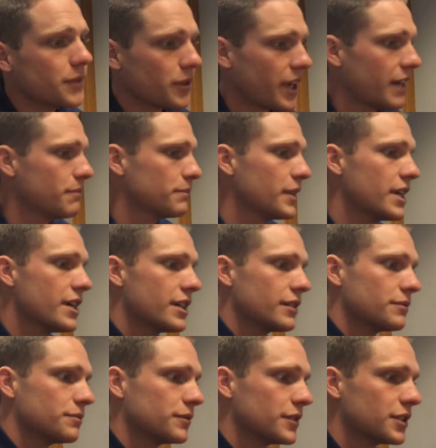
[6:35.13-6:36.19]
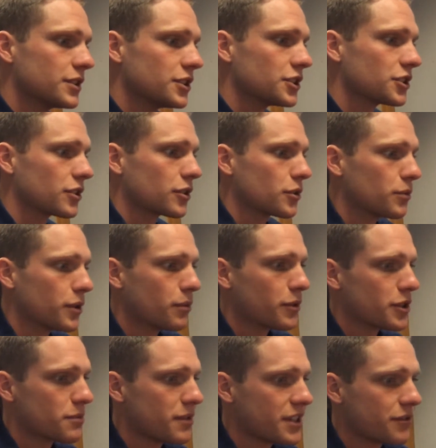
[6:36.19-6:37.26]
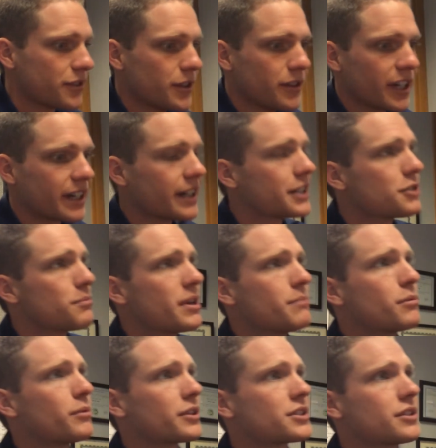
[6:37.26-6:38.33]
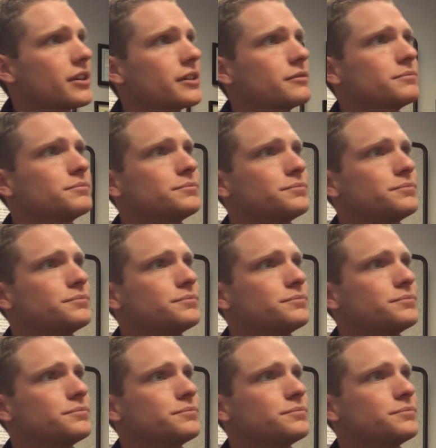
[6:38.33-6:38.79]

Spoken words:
Okay. Just circle the one that works best for you, and I can get your paperwork started.